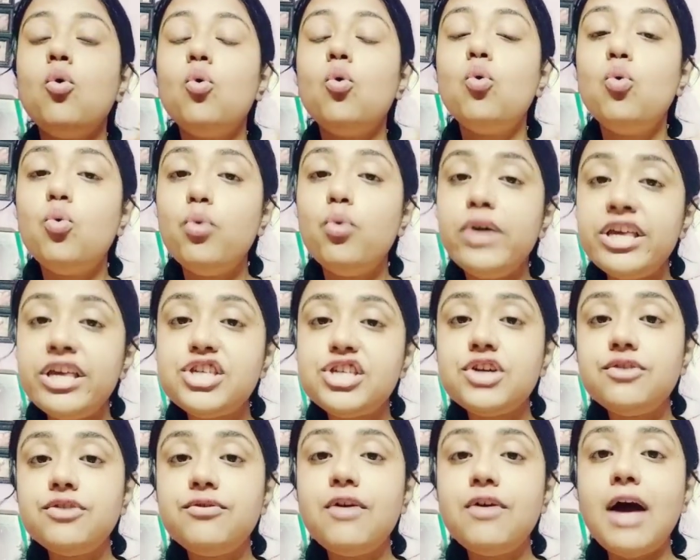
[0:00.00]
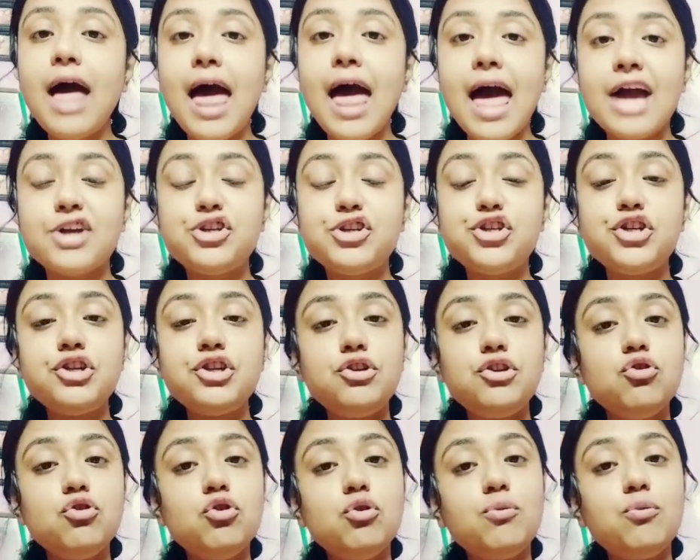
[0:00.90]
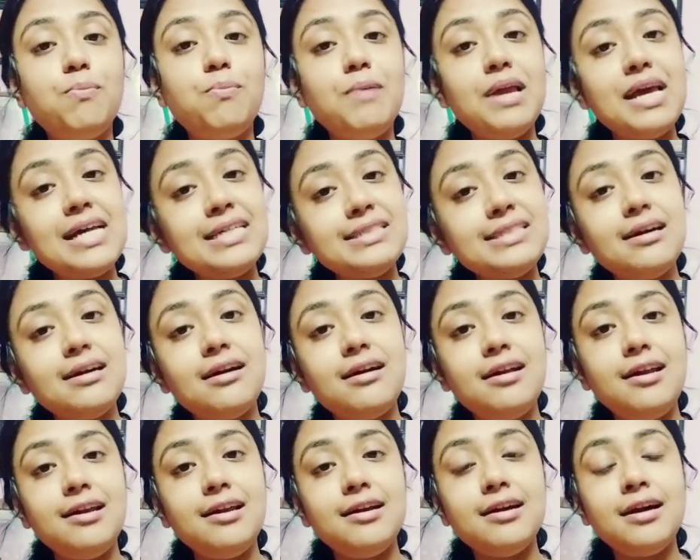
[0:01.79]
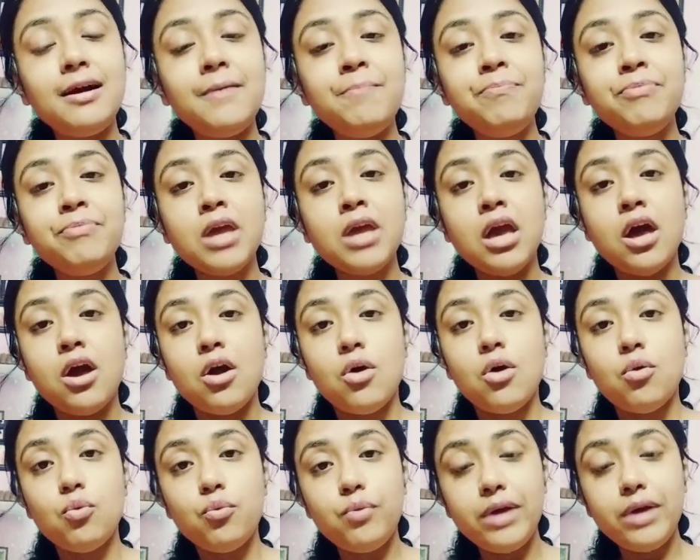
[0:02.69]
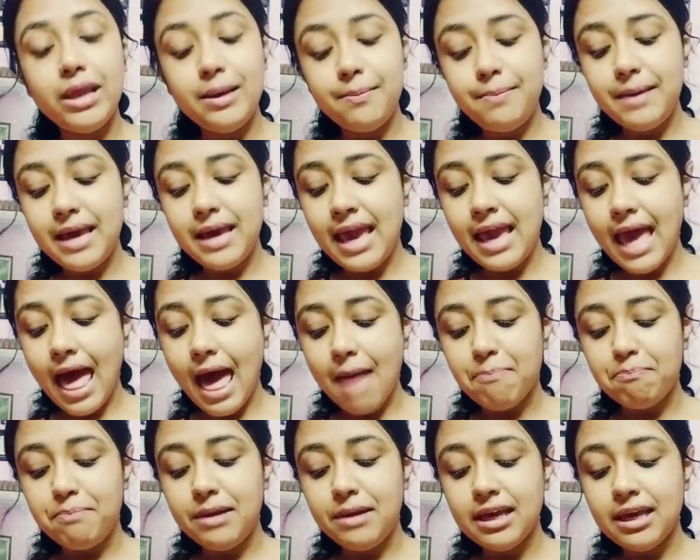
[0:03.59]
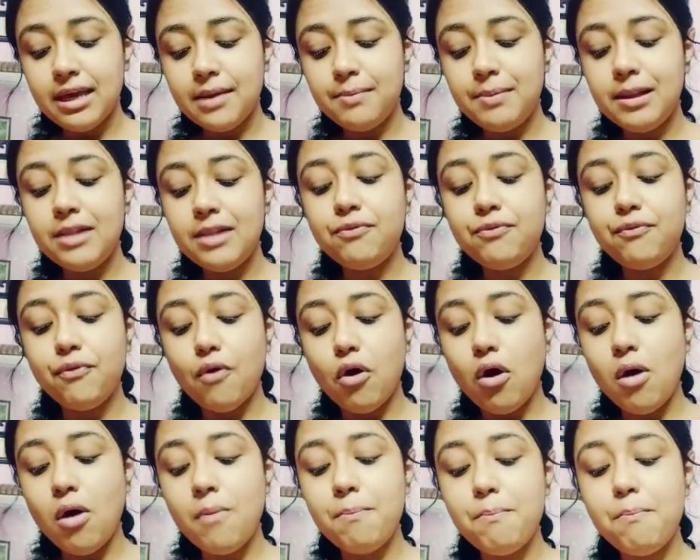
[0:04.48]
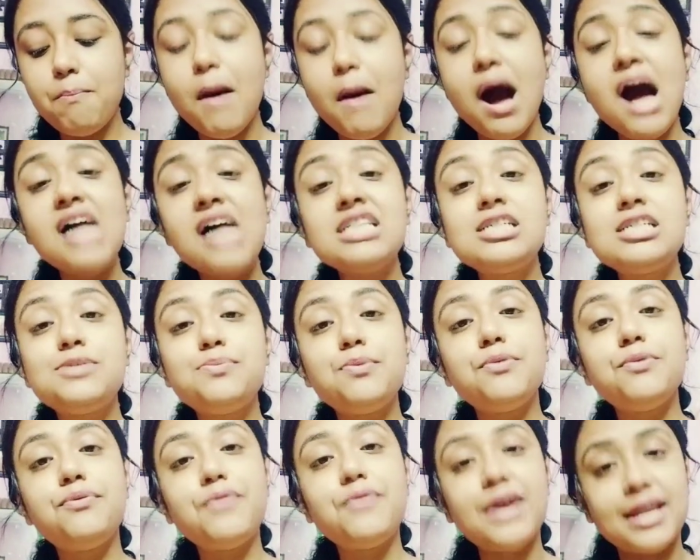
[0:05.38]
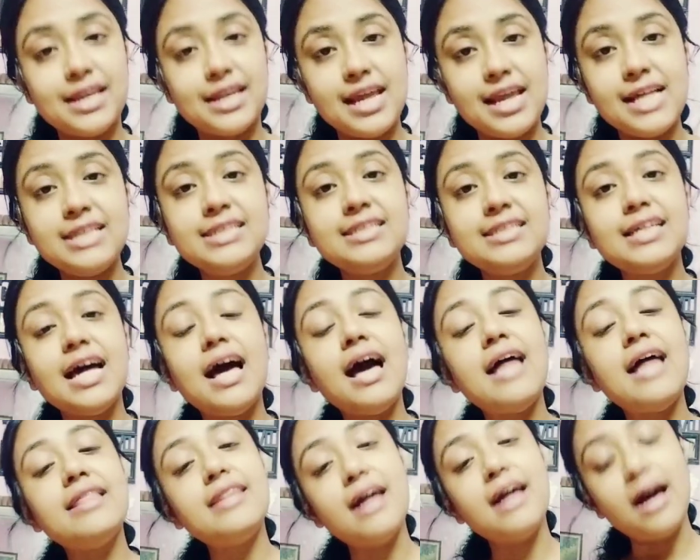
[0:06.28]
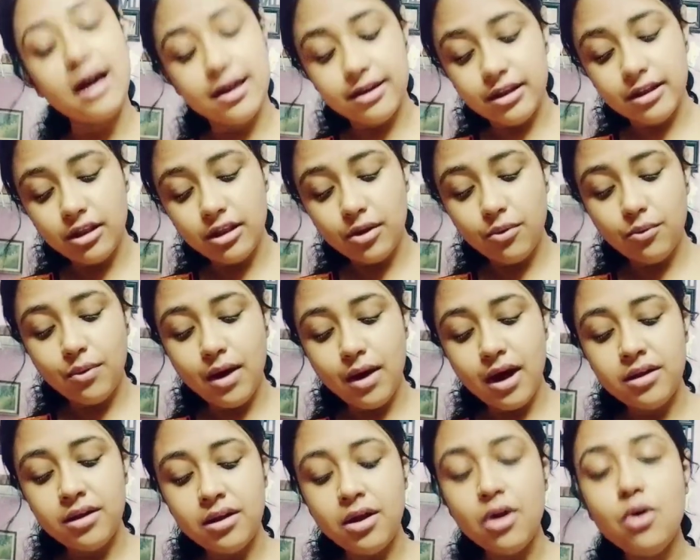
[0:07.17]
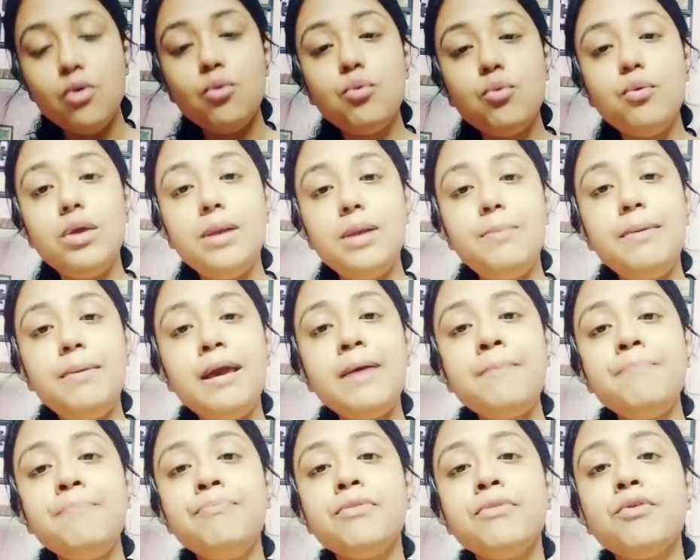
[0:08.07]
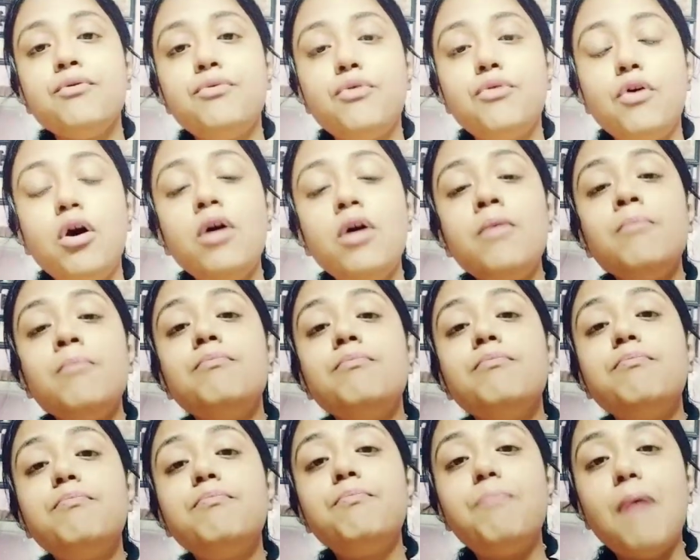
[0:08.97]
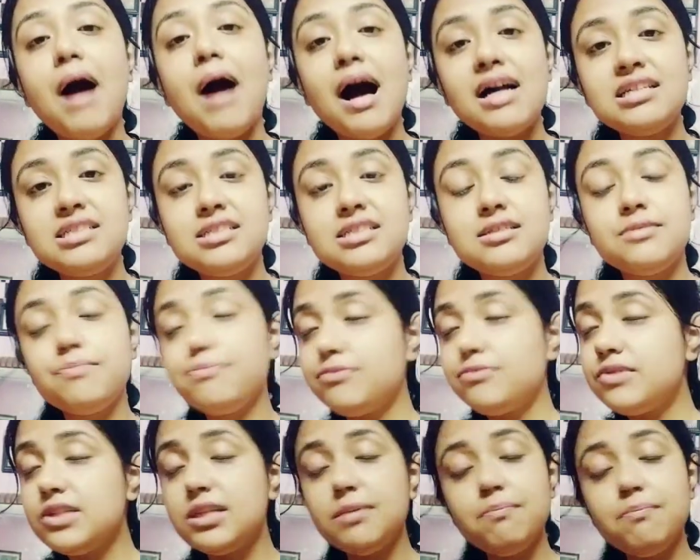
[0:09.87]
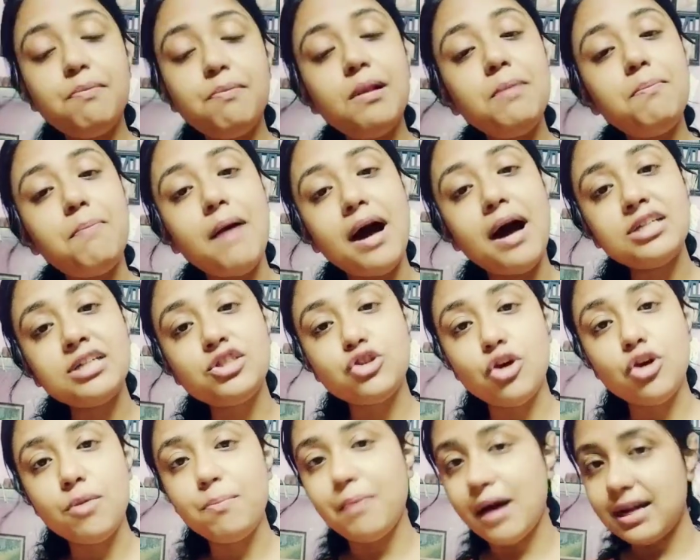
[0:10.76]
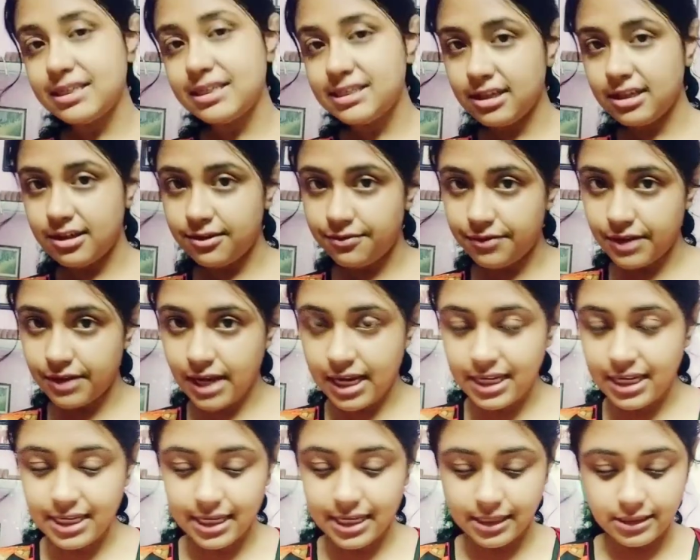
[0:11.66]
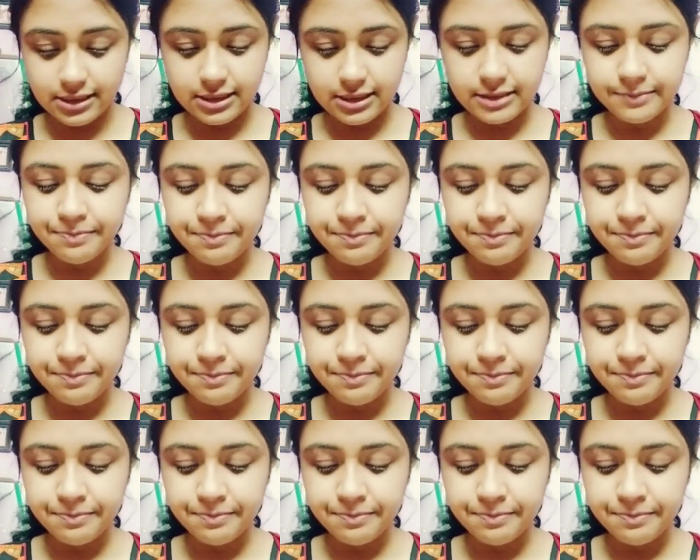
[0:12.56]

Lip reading: whichever action took place earlier will be applicable for past perfect tense and the another one will be for past simple past or past indefinite tense.